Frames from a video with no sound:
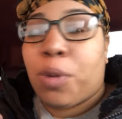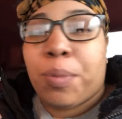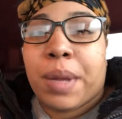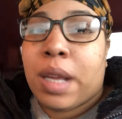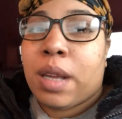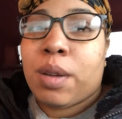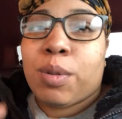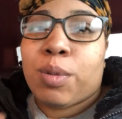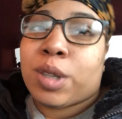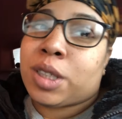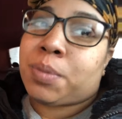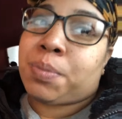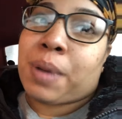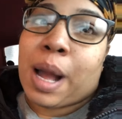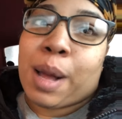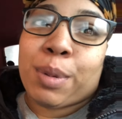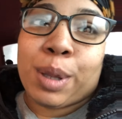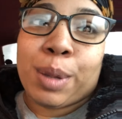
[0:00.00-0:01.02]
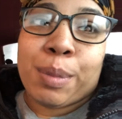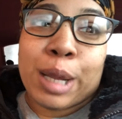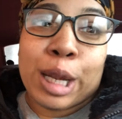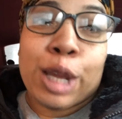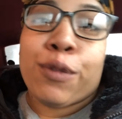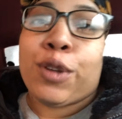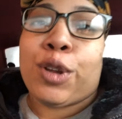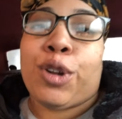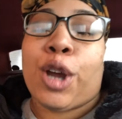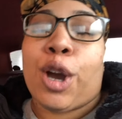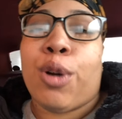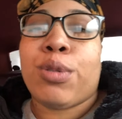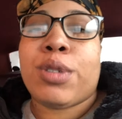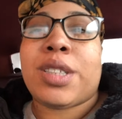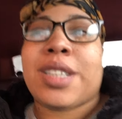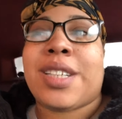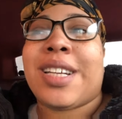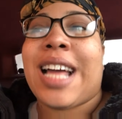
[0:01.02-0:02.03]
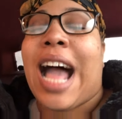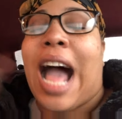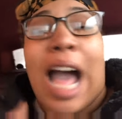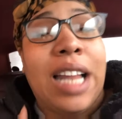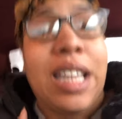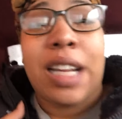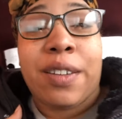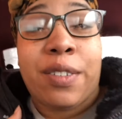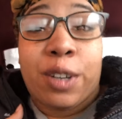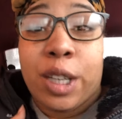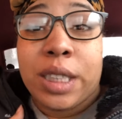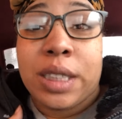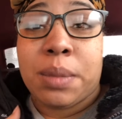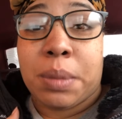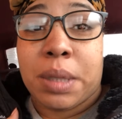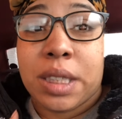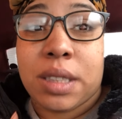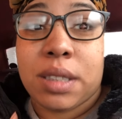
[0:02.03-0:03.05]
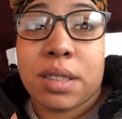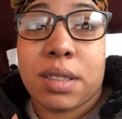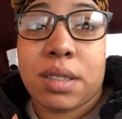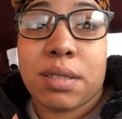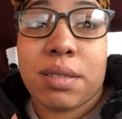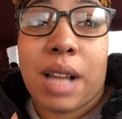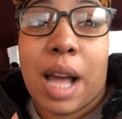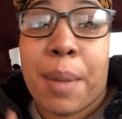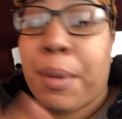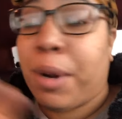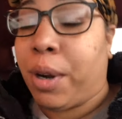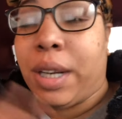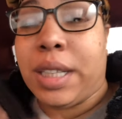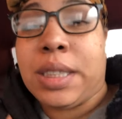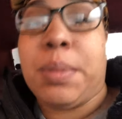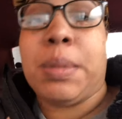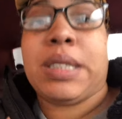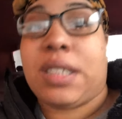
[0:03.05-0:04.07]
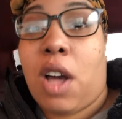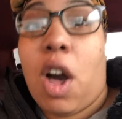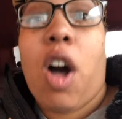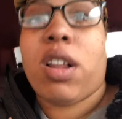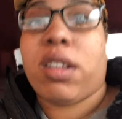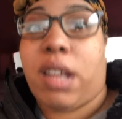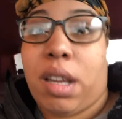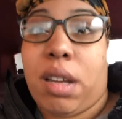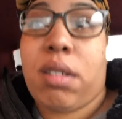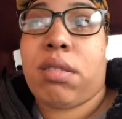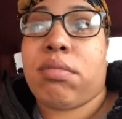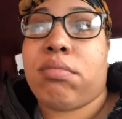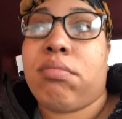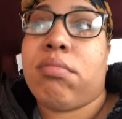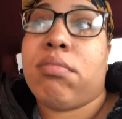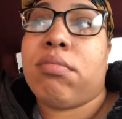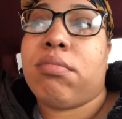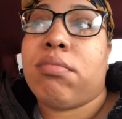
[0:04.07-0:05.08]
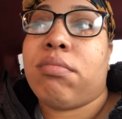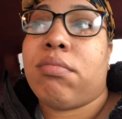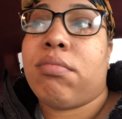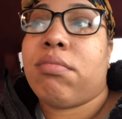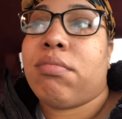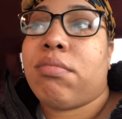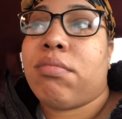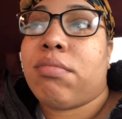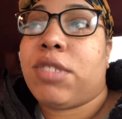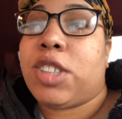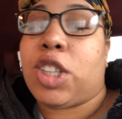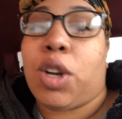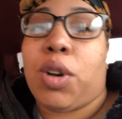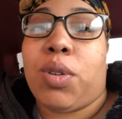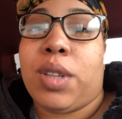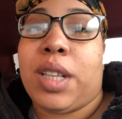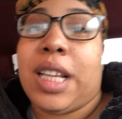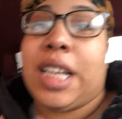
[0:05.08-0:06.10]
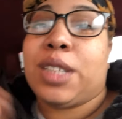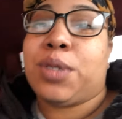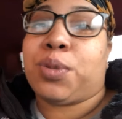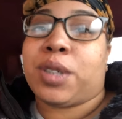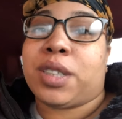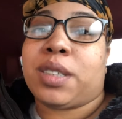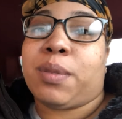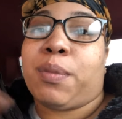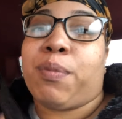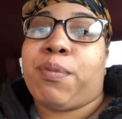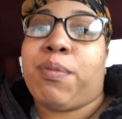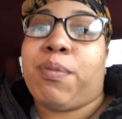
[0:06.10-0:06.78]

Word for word: me, which probably many of you don't, I love Christmas. I'm a Christmasaholic. So these were some